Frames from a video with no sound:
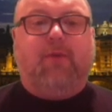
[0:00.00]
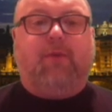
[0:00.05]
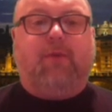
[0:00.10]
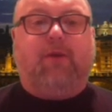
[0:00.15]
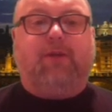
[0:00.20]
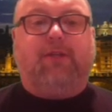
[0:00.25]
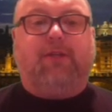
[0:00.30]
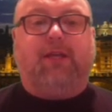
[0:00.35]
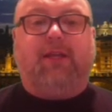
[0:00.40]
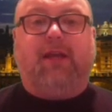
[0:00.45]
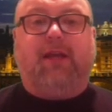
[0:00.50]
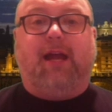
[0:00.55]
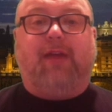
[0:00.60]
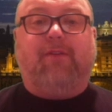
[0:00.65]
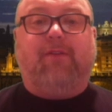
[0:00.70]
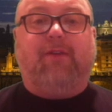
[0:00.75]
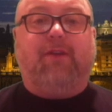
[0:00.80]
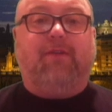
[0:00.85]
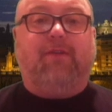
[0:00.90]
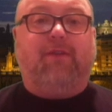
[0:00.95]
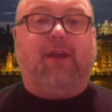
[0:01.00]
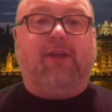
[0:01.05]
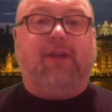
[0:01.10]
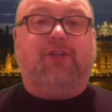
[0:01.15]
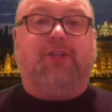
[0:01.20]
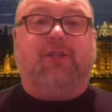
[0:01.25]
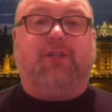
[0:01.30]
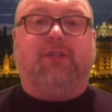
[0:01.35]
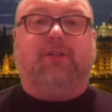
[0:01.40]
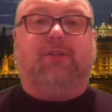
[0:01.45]
We're going to see a lot of
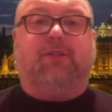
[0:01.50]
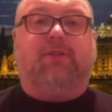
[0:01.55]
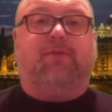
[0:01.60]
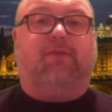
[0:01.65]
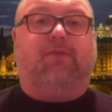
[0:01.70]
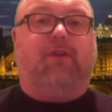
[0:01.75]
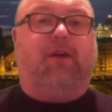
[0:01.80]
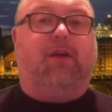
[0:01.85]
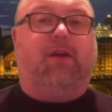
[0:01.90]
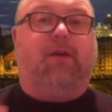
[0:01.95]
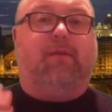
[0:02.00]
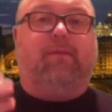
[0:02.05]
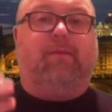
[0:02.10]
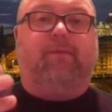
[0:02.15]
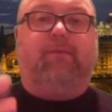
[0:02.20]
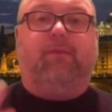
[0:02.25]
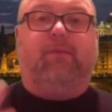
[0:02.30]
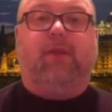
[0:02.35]
innovations from